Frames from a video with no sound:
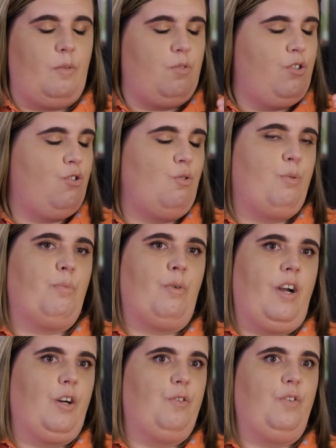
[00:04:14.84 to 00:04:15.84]
I'm super
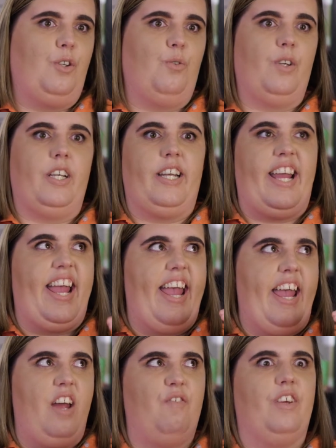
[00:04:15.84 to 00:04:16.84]
proud of you and
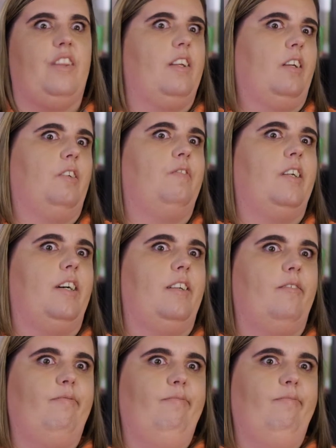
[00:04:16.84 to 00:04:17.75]
everything you've done.